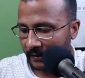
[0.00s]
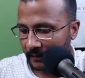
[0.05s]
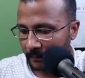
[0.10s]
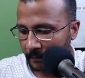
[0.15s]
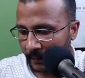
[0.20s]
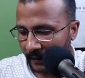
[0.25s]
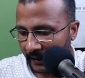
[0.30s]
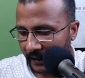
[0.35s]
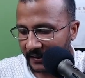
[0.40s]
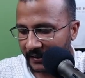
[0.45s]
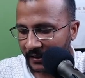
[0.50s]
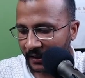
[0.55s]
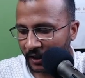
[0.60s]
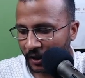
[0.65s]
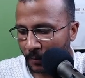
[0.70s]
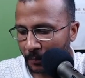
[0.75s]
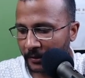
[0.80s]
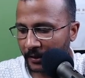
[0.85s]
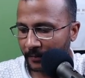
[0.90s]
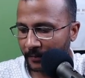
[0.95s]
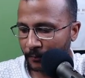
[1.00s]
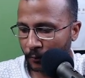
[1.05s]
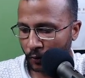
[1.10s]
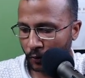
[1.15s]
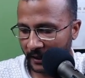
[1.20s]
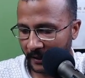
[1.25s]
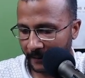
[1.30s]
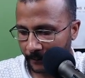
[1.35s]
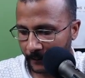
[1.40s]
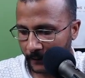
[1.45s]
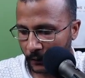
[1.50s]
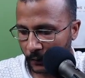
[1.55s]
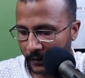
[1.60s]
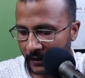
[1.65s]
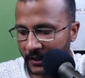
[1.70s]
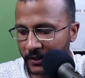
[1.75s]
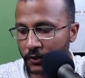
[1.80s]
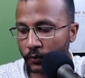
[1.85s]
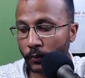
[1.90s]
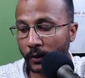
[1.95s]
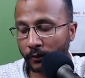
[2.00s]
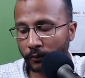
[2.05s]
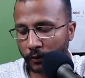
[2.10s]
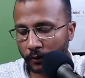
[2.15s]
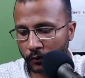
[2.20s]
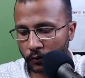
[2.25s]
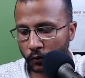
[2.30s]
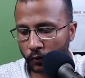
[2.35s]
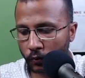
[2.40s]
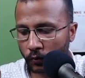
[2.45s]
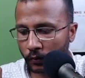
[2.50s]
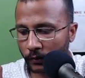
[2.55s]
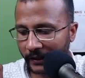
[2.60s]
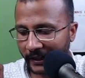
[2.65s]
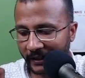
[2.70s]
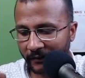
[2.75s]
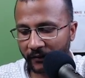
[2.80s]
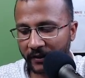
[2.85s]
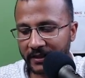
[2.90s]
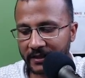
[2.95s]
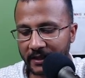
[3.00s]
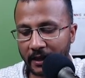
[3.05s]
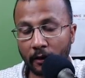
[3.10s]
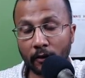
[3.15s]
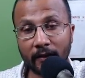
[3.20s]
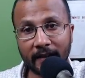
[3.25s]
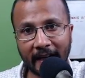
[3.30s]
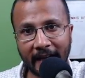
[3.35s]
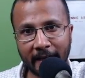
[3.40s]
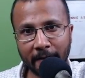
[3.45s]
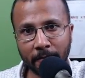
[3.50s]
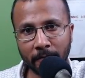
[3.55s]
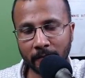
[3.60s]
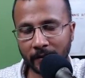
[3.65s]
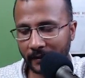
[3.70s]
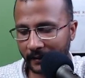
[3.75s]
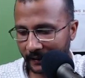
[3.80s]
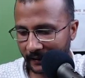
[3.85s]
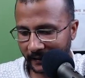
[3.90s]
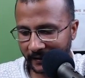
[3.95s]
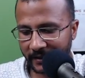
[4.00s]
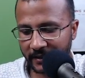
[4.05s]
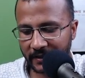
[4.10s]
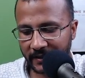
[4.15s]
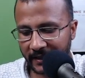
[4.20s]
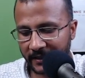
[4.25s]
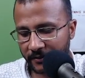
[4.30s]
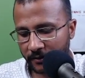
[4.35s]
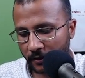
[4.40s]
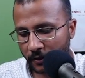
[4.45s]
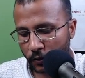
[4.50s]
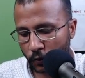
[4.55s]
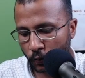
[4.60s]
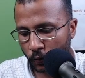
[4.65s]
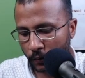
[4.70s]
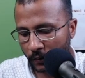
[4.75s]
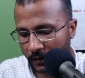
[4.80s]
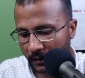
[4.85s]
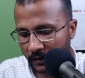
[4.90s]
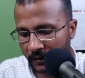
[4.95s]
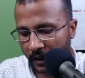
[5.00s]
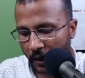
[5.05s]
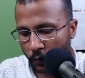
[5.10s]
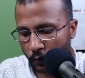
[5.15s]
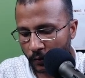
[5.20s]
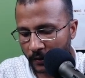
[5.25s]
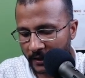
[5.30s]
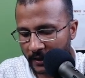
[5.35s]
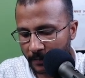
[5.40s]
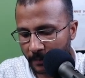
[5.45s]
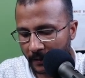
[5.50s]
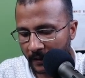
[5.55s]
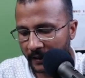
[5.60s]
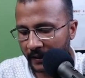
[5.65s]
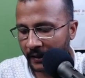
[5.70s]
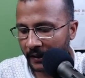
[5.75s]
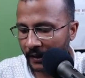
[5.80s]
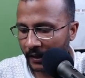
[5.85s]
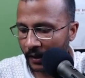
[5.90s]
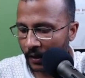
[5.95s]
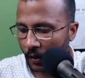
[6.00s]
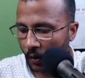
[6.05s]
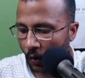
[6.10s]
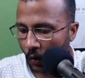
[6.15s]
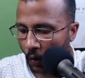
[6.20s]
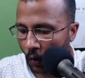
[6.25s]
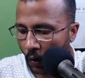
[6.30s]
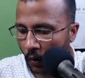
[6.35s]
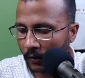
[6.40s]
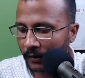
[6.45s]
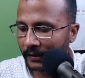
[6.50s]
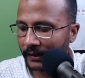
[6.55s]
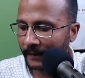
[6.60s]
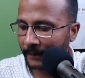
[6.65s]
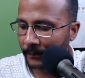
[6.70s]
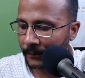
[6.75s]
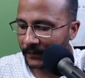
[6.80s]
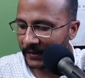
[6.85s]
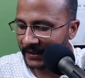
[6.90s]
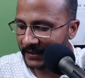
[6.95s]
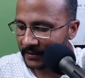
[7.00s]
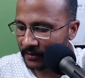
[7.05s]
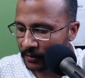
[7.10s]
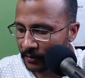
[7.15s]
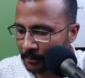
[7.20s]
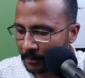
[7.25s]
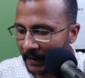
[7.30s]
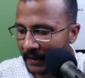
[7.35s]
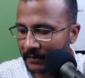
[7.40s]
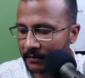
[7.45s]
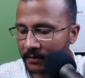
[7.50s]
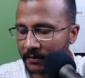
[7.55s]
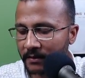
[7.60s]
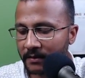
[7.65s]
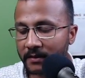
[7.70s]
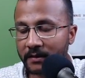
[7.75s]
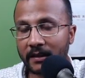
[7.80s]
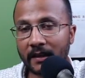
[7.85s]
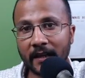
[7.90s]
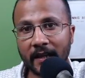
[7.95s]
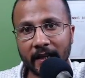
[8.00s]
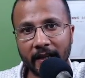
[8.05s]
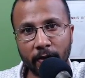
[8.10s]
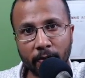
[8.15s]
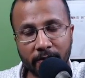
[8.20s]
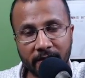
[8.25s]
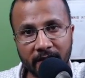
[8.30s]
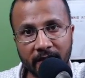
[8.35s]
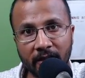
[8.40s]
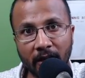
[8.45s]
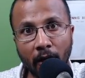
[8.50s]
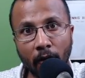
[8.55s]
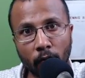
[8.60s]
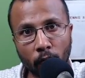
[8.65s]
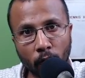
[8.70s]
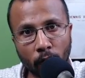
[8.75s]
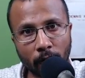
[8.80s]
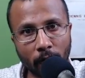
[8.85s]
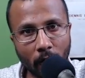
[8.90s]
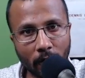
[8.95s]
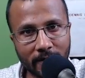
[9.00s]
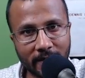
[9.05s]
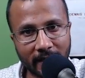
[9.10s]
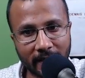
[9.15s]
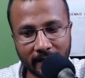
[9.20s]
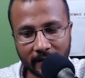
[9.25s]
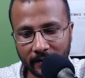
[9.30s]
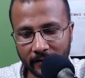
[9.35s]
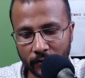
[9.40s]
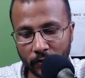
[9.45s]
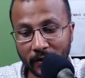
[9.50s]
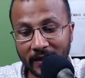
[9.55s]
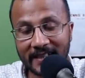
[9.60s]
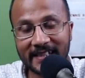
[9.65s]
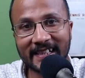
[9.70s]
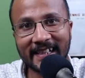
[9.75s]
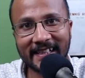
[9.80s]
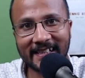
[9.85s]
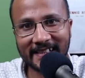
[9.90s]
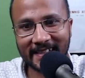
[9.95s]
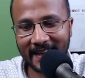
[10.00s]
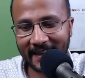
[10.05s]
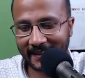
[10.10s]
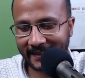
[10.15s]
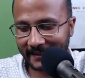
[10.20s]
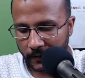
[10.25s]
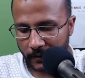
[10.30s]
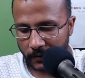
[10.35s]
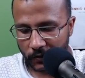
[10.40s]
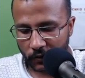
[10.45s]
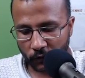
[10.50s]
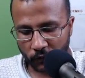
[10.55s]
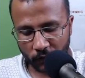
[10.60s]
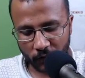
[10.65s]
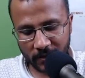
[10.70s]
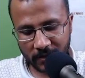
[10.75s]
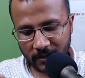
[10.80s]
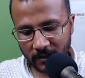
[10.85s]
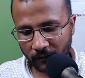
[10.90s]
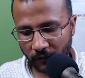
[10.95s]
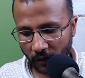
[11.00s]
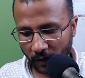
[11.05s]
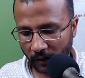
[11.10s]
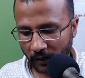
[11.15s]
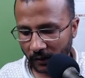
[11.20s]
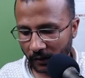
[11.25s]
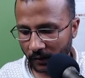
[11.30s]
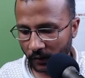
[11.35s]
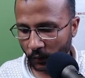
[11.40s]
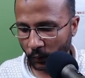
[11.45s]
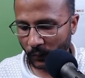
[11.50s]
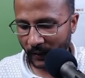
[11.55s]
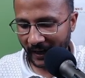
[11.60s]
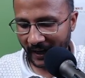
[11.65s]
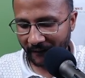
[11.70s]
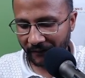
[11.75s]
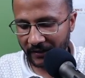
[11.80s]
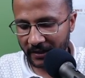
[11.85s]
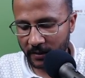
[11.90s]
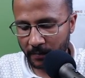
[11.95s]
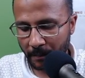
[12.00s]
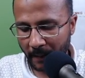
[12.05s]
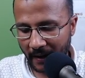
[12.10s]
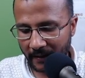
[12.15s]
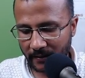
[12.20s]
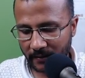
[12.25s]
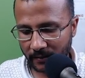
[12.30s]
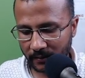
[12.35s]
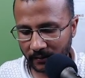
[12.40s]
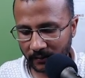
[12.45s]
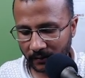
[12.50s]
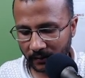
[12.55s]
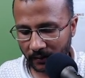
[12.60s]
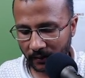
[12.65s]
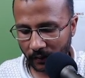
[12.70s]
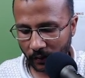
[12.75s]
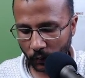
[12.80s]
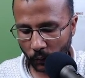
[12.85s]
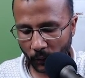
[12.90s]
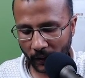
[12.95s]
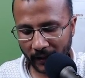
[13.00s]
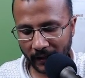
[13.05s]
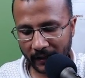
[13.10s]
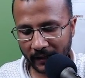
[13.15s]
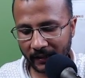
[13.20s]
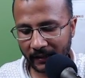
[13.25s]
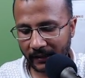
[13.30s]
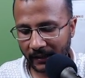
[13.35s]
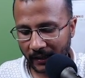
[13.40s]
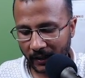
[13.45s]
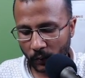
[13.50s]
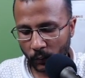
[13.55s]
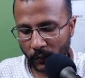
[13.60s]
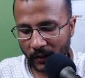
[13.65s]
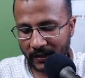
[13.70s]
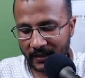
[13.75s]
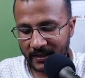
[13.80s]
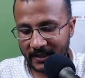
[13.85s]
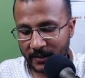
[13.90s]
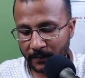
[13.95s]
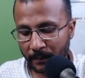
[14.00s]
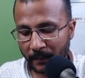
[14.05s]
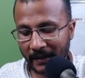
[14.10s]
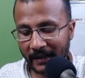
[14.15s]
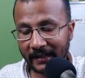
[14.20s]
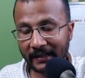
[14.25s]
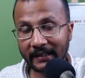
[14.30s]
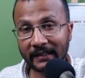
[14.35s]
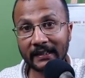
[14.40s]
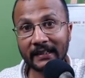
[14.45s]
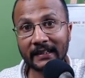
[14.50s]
by writing a computer program. Okay, so we are going to invest our time in this lecture to learn how to display all these three patterns using our own logic. So let's get started. So first of all, we have this pattern wherein we are displaying